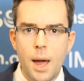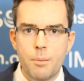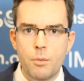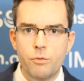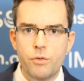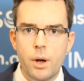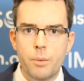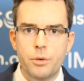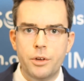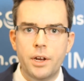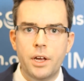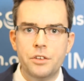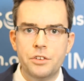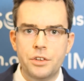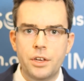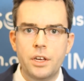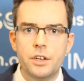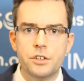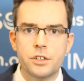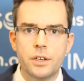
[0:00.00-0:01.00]
of
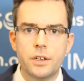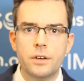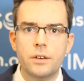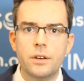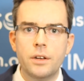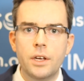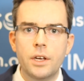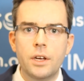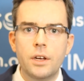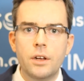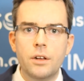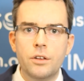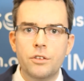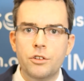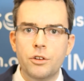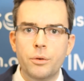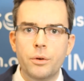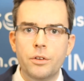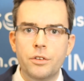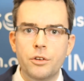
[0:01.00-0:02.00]
weaponization.
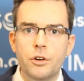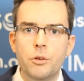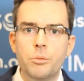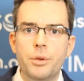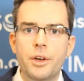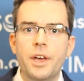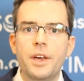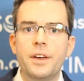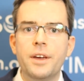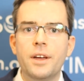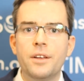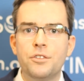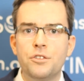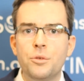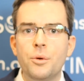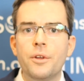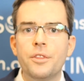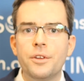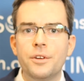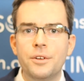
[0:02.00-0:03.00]
So it's opaque as
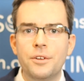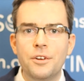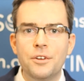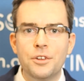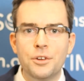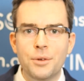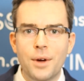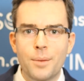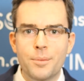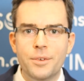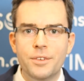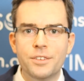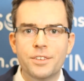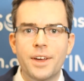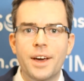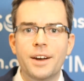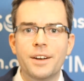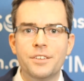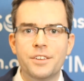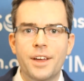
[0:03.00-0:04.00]
to what their nuclear weapon
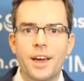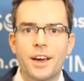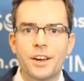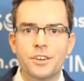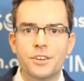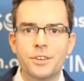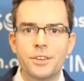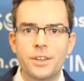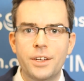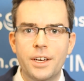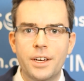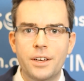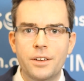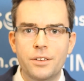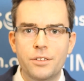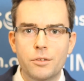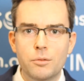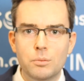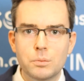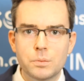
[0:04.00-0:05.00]
status actually
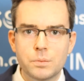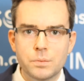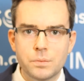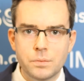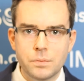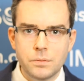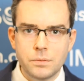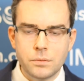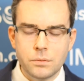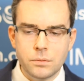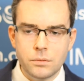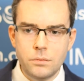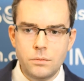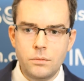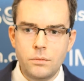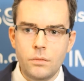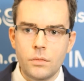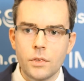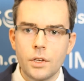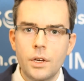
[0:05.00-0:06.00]
is.
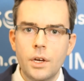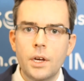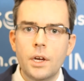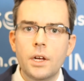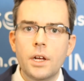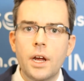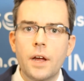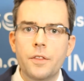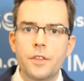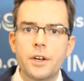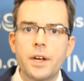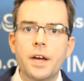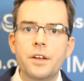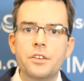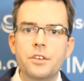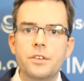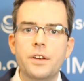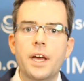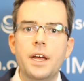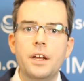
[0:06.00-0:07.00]
In the
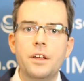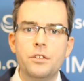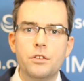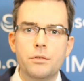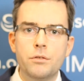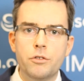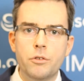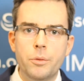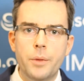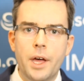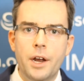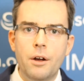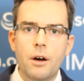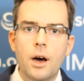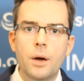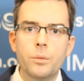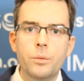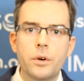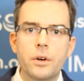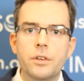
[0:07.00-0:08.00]
1980s and from then
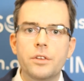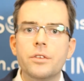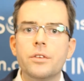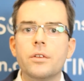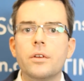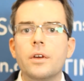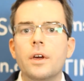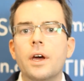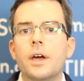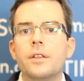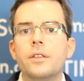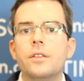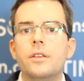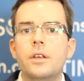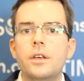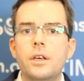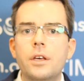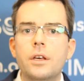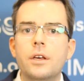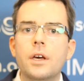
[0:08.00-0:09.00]
onwards,
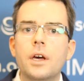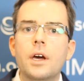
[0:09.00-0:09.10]
the